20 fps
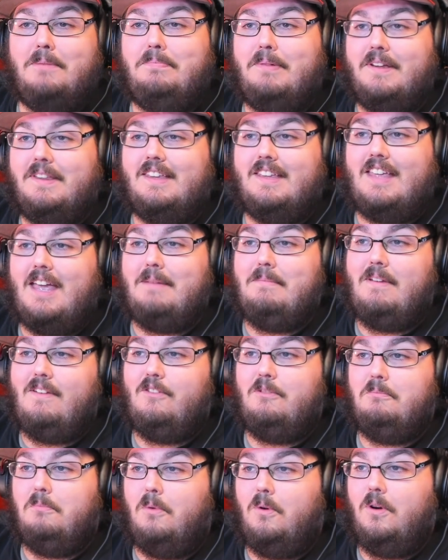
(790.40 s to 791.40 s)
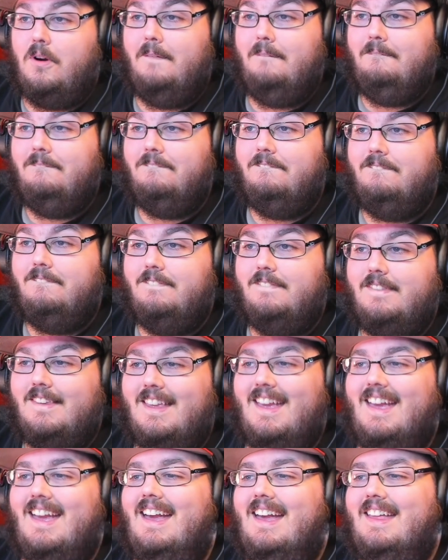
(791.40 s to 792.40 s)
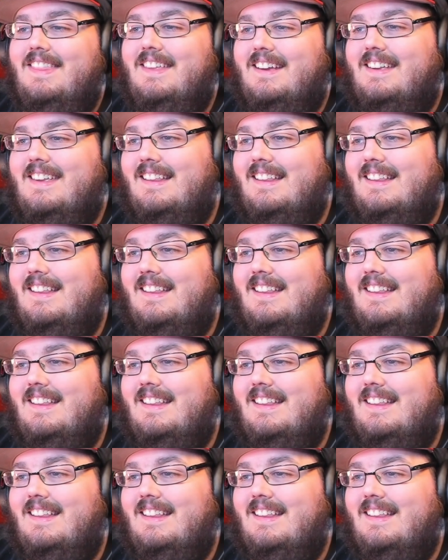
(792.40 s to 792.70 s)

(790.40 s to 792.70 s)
want to play the game even more. The